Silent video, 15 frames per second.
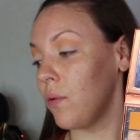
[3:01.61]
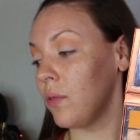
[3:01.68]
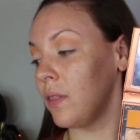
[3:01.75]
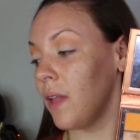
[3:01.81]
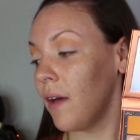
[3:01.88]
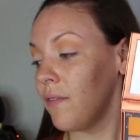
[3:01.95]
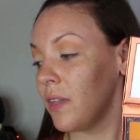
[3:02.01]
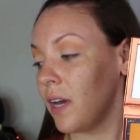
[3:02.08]

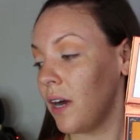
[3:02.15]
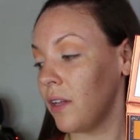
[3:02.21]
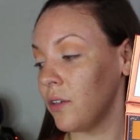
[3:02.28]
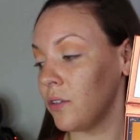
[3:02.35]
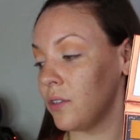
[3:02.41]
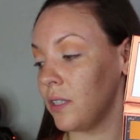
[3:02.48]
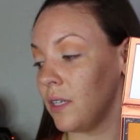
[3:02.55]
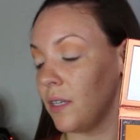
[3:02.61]
love the
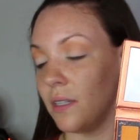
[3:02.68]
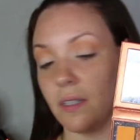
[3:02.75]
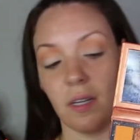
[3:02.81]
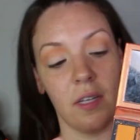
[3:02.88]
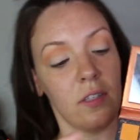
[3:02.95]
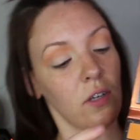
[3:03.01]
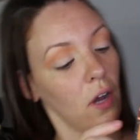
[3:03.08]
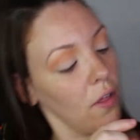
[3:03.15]
colors in it.
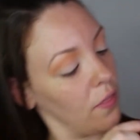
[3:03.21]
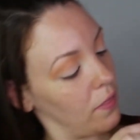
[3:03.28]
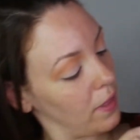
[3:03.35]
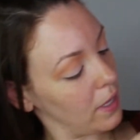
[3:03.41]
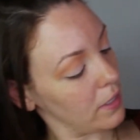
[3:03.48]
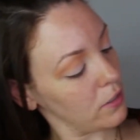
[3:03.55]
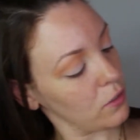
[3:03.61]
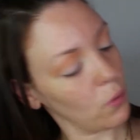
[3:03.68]
It's got
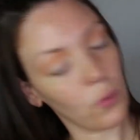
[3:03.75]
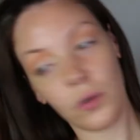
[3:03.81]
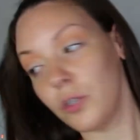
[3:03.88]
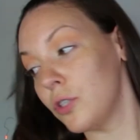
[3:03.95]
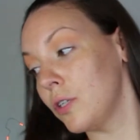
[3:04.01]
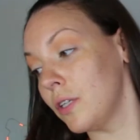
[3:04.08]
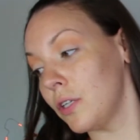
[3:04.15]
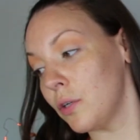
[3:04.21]
this
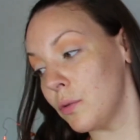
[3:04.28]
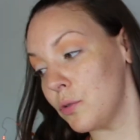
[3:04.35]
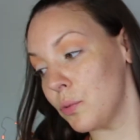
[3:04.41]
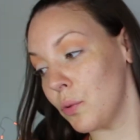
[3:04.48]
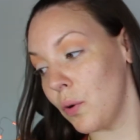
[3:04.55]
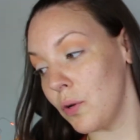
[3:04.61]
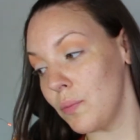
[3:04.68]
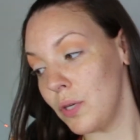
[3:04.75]
orange glitter, which
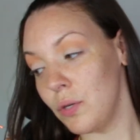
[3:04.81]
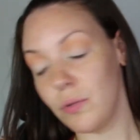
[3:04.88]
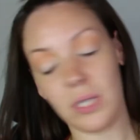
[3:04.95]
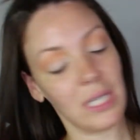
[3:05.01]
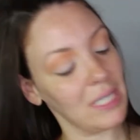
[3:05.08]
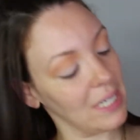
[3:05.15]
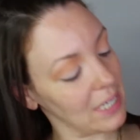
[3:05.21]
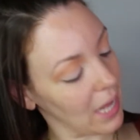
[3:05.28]
we're going to be
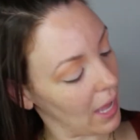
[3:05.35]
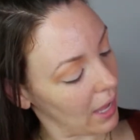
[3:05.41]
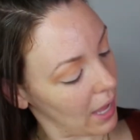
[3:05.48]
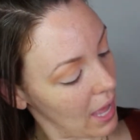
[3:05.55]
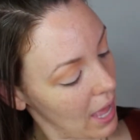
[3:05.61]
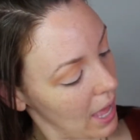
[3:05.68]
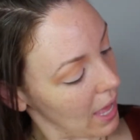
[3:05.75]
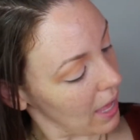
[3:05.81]
using
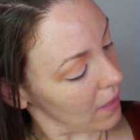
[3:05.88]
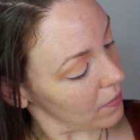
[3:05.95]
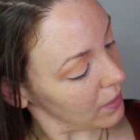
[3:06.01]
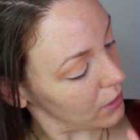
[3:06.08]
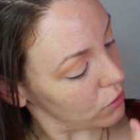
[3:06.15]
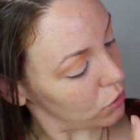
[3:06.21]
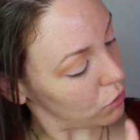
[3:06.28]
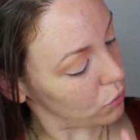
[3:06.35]
today, and
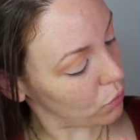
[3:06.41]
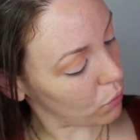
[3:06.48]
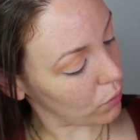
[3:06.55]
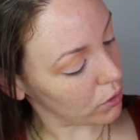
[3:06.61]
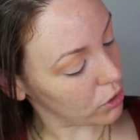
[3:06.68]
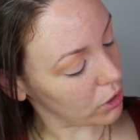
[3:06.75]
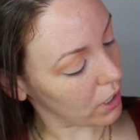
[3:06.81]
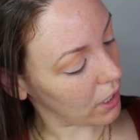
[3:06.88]
these two
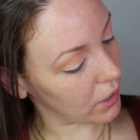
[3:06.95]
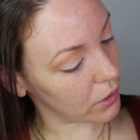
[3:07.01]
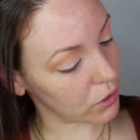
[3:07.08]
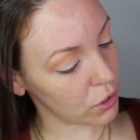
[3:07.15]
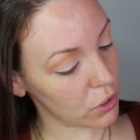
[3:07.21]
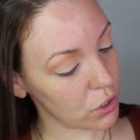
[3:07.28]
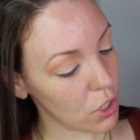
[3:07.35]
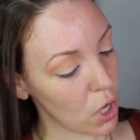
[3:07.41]
orange
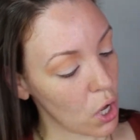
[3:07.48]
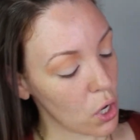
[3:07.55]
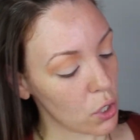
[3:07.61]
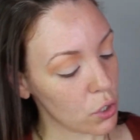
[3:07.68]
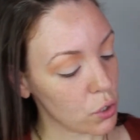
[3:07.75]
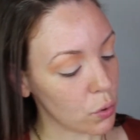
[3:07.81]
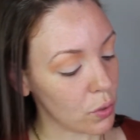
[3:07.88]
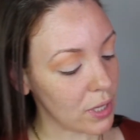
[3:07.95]
colors.
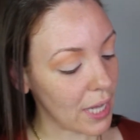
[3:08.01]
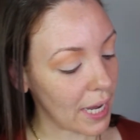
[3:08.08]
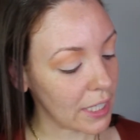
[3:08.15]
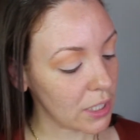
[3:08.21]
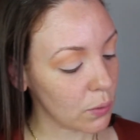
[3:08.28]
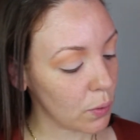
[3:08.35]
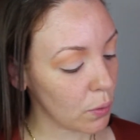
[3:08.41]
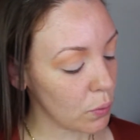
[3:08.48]
So
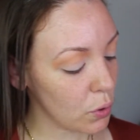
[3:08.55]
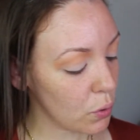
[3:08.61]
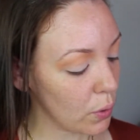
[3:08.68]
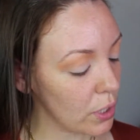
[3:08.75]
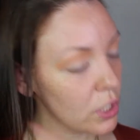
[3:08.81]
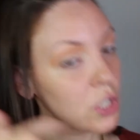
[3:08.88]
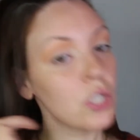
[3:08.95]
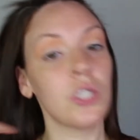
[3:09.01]
that's where we're
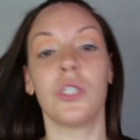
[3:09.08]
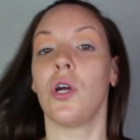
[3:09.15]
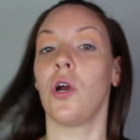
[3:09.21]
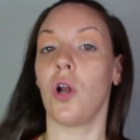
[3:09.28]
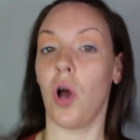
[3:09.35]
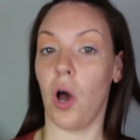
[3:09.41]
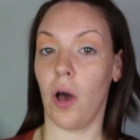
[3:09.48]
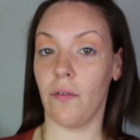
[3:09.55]
going to
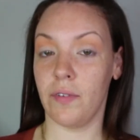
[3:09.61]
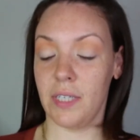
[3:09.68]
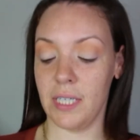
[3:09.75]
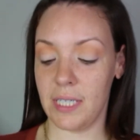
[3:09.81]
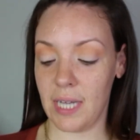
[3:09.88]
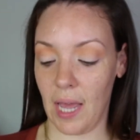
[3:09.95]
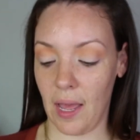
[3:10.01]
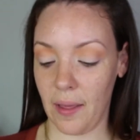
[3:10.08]
start off
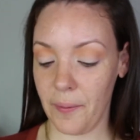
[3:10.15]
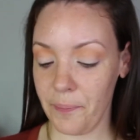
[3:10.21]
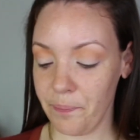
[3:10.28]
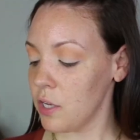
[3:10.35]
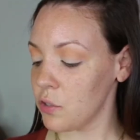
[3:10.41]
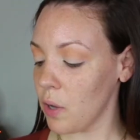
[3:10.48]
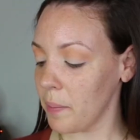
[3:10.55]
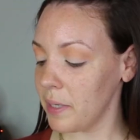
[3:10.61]
today.
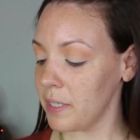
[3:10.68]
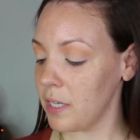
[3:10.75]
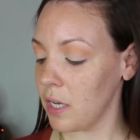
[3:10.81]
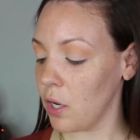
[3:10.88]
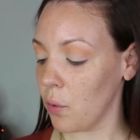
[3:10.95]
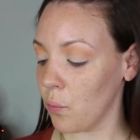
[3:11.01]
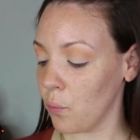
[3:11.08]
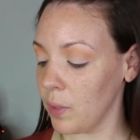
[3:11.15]
So I'm gonna
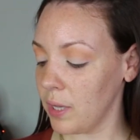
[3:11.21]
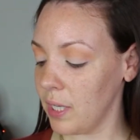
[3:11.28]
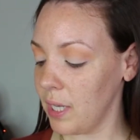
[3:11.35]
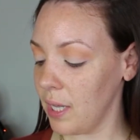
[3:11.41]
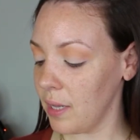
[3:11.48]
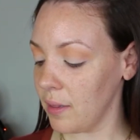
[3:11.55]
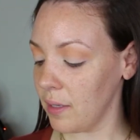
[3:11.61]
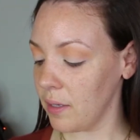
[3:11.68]
take a
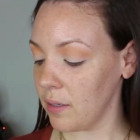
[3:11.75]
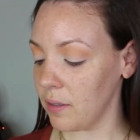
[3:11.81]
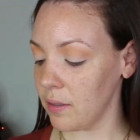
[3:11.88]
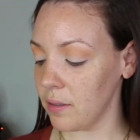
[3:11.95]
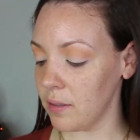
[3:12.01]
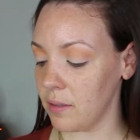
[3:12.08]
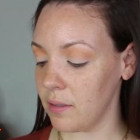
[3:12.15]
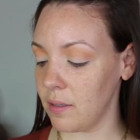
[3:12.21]
really
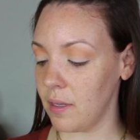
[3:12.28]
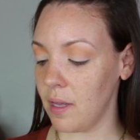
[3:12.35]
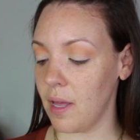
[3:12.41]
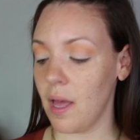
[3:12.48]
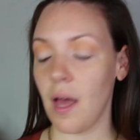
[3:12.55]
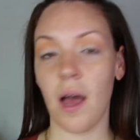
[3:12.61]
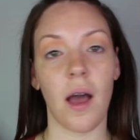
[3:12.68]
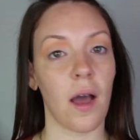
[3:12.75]
little
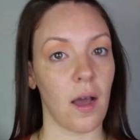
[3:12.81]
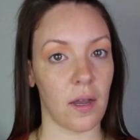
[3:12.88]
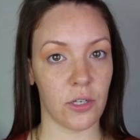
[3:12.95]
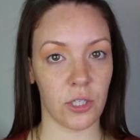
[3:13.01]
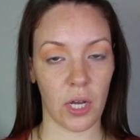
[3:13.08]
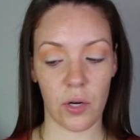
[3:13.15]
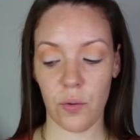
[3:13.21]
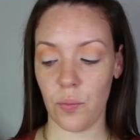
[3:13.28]

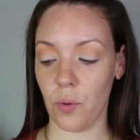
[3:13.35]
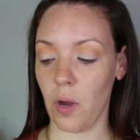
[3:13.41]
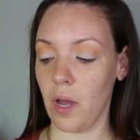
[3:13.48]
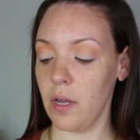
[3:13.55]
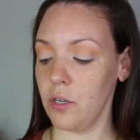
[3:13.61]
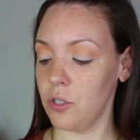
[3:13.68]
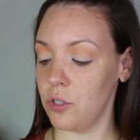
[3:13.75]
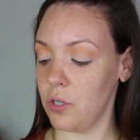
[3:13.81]
eyeshadow
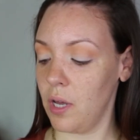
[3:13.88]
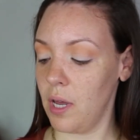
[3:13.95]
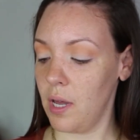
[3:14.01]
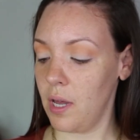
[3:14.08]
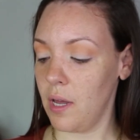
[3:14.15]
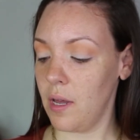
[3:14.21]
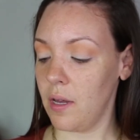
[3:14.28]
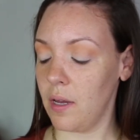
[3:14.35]
brush.
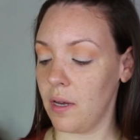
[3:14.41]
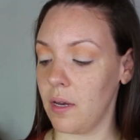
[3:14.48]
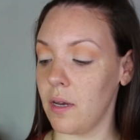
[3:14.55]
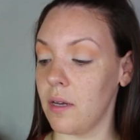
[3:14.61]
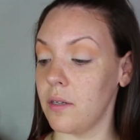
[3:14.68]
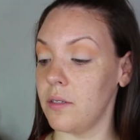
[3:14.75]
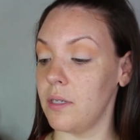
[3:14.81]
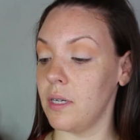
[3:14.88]

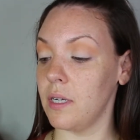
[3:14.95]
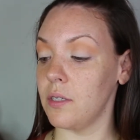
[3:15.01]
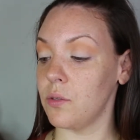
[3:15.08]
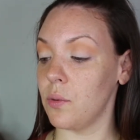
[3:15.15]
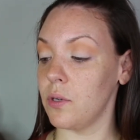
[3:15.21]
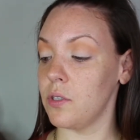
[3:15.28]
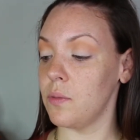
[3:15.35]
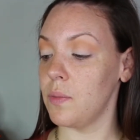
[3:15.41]
Today it's
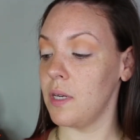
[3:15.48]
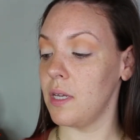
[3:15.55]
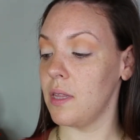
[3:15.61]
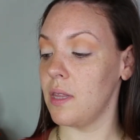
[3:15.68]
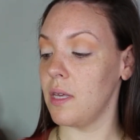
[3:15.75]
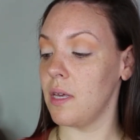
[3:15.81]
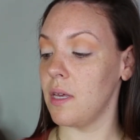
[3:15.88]
going to be